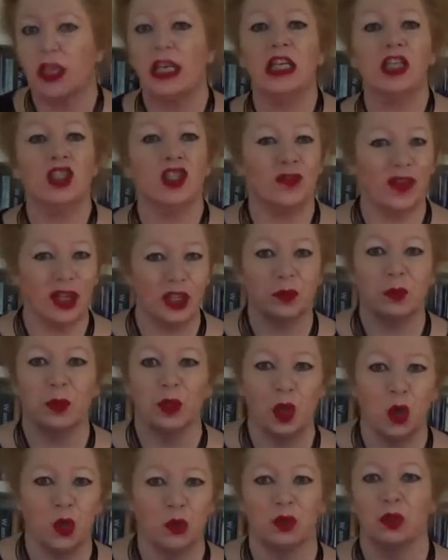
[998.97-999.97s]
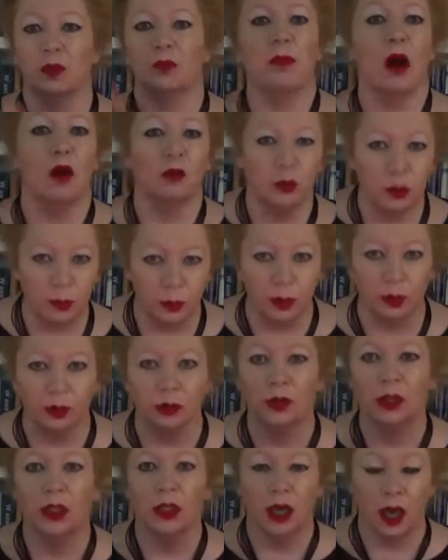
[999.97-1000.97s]
each of us belong to
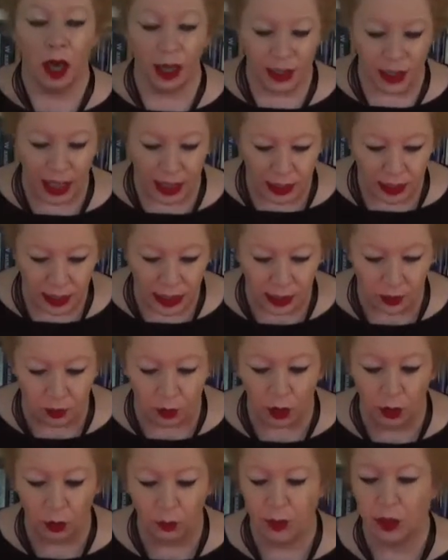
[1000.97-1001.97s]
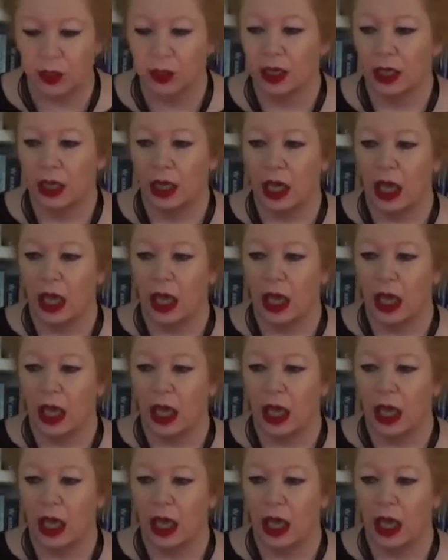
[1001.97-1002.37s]
multiple identity groups,